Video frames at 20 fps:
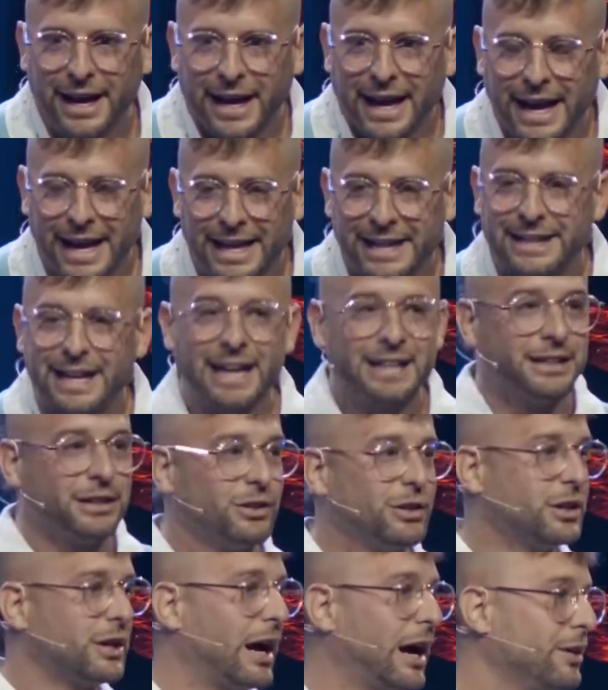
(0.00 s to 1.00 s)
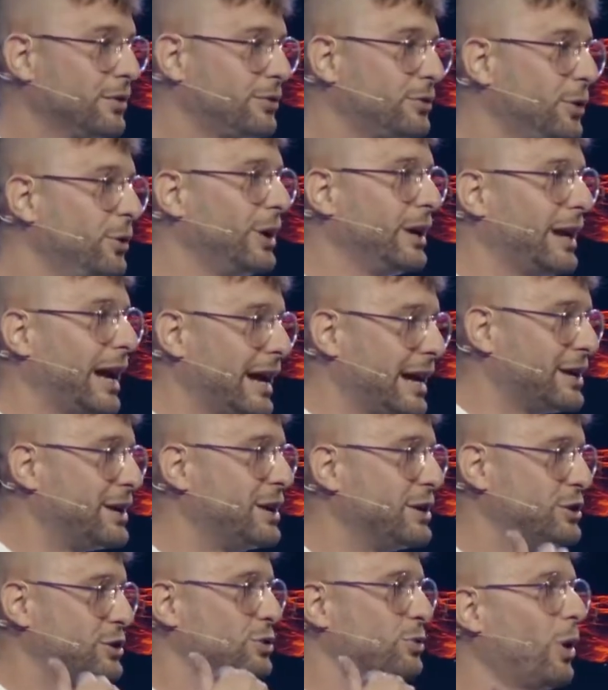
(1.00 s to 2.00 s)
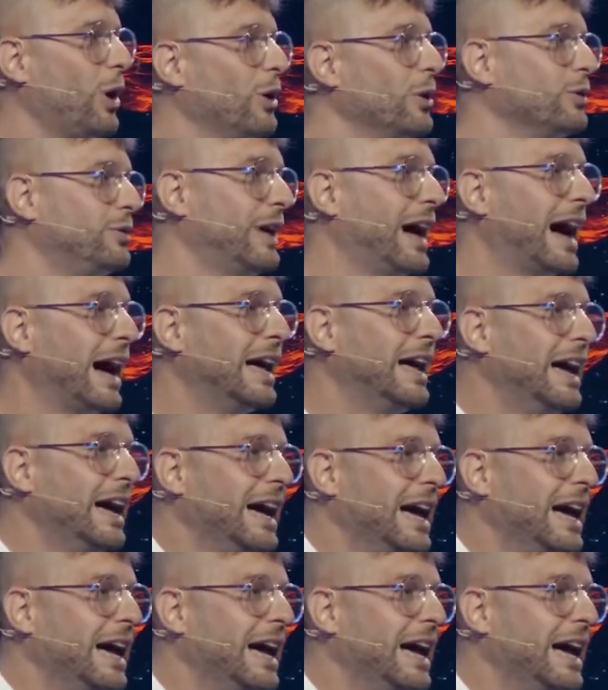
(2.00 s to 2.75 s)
And I literally got through it and I had swallowed that.